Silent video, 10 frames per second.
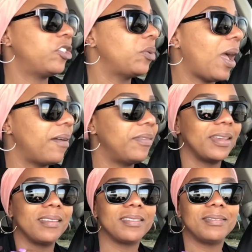to
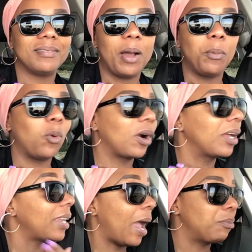having a more
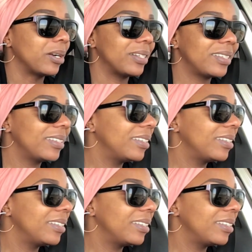elaborate